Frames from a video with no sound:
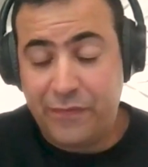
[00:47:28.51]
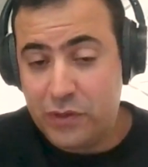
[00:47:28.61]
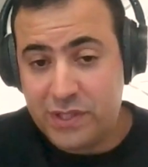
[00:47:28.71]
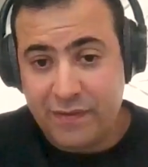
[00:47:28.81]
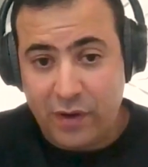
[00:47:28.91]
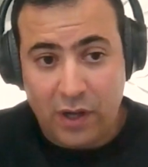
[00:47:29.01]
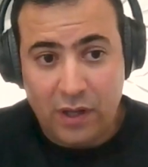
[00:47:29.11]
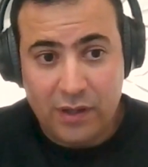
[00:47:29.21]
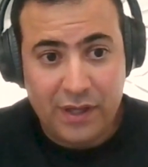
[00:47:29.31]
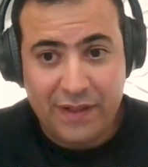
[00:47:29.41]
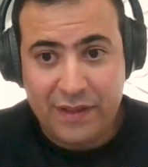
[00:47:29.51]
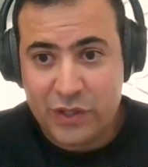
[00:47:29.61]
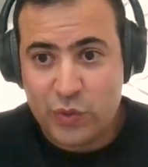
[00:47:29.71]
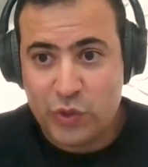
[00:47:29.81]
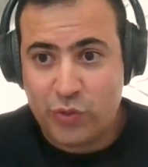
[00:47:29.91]
First of all,
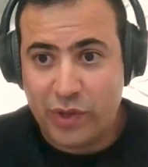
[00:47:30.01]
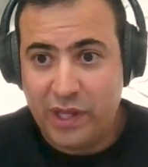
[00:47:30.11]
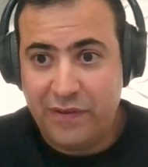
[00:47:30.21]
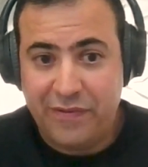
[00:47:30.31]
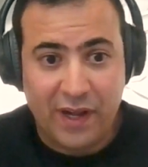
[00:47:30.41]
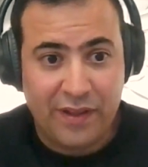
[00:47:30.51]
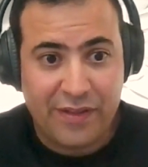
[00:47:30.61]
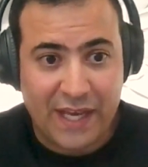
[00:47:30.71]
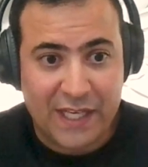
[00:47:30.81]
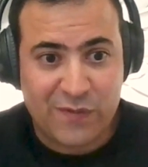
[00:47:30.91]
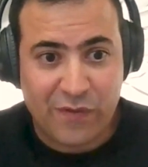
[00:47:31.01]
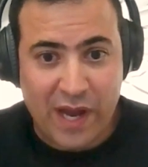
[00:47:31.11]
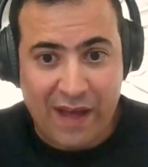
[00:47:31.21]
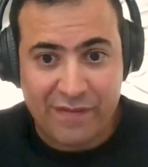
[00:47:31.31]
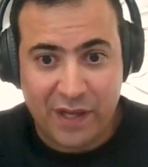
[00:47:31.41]
this was really fun. Thanks
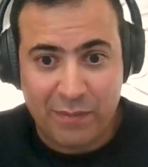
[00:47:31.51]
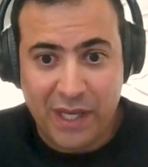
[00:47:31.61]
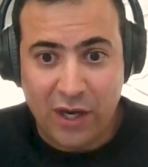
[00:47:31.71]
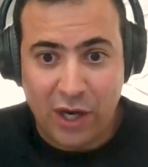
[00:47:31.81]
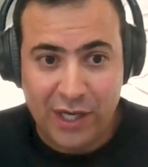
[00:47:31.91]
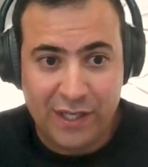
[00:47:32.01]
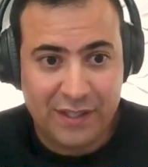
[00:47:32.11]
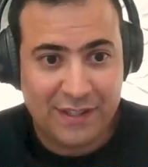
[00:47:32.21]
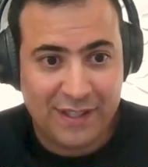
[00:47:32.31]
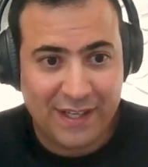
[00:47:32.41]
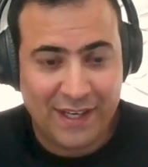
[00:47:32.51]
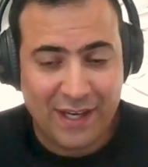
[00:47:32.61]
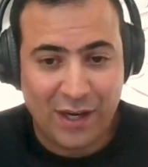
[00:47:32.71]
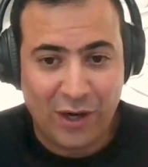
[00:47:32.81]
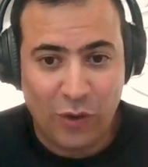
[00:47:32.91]
for having me on.
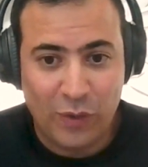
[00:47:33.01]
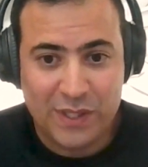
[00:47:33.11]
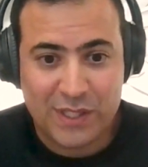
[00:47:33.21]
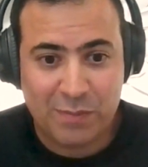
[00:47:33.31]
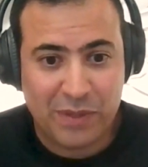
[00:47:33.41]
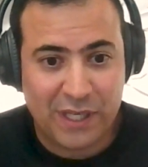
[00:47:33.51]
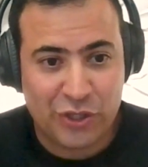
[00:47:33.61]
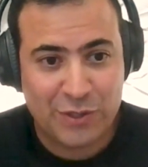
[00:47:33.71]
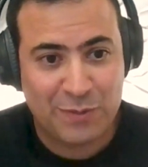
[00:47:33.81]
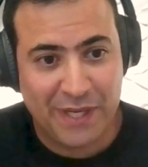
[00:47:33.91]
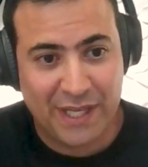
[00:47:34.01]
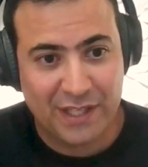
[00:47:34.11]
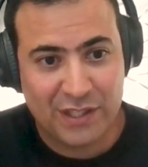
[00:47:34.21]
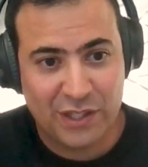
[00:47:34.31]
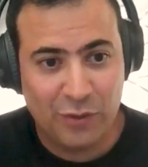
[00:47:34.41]
Always a pleasure
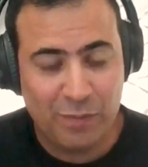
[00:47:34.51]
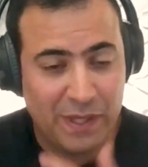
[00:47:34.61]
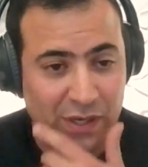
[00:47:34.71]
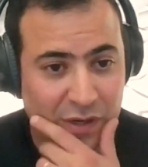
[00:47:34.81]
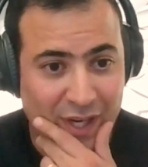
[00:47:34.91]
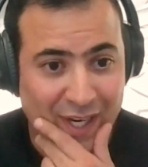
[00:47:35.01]
speaking to you, Peter.